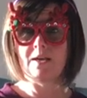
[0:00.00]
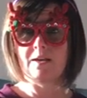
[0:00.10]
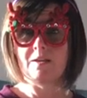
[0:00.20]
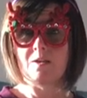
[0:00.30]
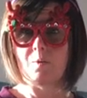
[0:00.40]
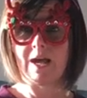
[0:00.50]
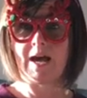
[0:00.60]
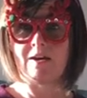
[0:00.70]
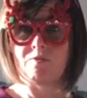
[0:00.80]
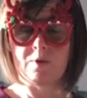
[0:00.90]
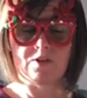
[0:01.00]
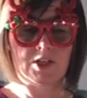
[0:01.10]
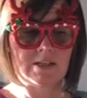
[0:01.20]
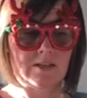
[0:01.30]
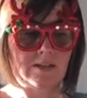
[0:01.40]
that we have with
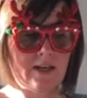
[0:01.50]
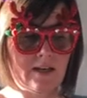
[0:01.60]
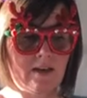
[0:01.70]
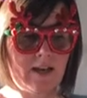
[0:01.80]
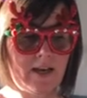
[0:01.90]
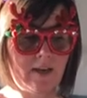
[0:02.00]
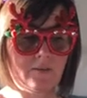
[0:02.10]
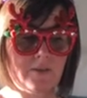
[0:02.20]
Jesus in our lives,